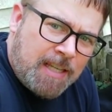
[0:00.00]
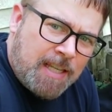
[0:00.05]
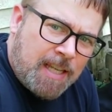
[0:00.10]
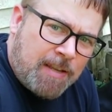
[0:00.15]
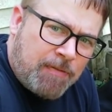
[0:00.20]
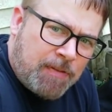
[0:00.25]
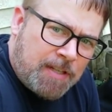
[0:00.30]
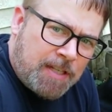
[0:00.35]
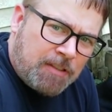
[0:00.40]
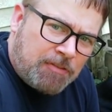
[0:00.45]

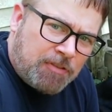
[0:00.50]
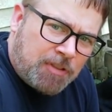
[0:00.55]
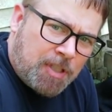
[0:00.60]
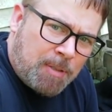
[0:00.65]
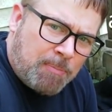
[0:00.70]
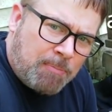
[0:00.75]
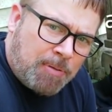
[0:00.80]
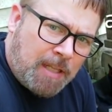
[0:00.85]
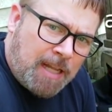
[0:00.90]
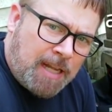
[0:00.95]
If he doesn't
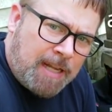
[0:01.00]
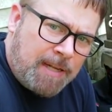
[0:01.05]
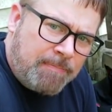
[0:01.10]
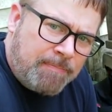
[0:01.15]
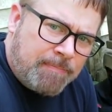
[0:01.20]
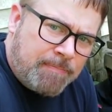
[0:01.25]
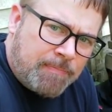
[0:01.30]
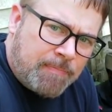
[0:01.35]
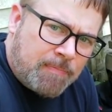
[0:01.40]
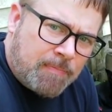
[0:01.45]
comply,
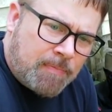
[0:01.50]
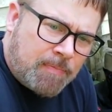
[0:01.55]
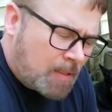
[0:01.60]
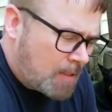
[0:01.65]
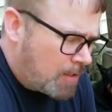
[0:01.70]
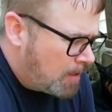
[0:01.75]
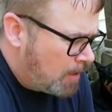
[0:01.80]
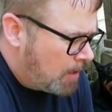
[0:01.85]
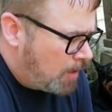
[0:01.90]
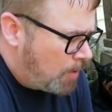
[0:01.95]

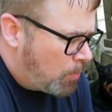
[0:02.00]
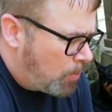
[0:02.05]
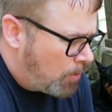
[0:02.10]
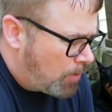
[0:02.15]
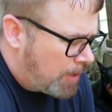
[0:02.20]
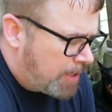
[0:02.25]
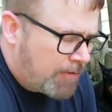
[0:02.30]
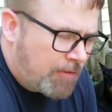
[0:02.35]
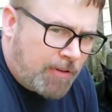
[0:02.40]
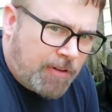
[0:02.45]
we're
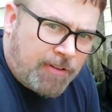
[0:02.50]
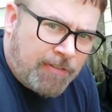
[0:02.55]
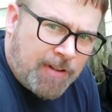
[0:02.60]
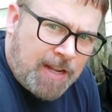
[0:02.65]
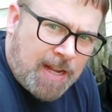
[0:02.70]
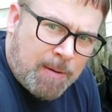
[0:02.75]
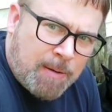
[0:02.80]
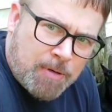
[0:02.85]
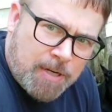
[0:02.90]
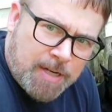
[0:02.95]
going to give it a
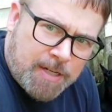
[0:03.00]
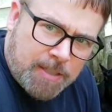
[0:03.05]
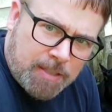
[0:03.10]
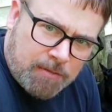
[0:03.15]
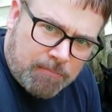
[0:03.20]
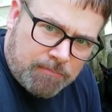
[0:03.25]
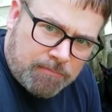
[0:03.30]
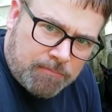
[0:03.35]
vibrate,